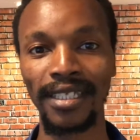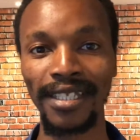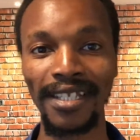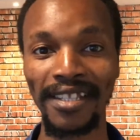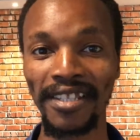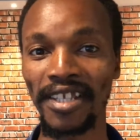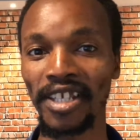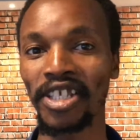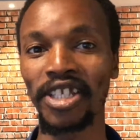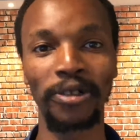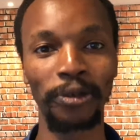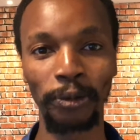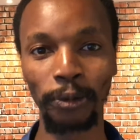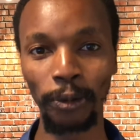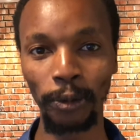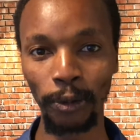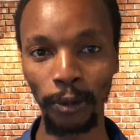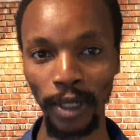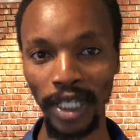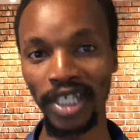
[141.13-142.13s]
It's such a
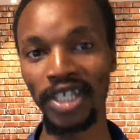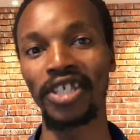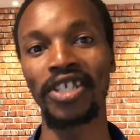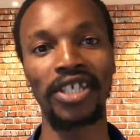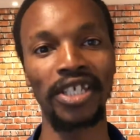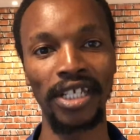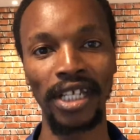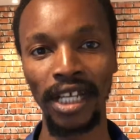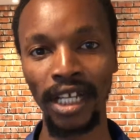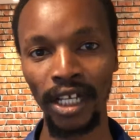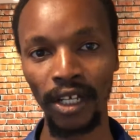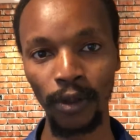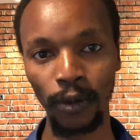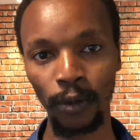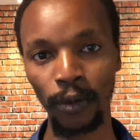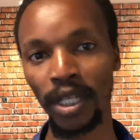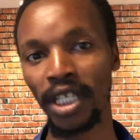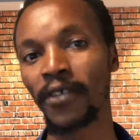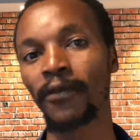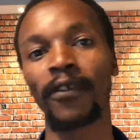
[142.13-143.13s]
rich,
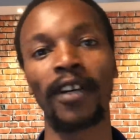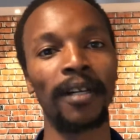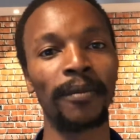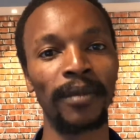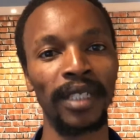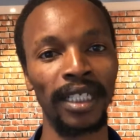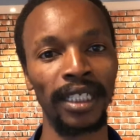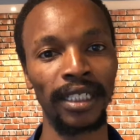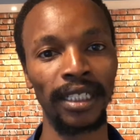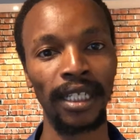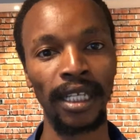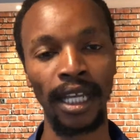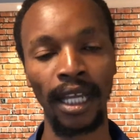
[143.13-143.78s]
rich family.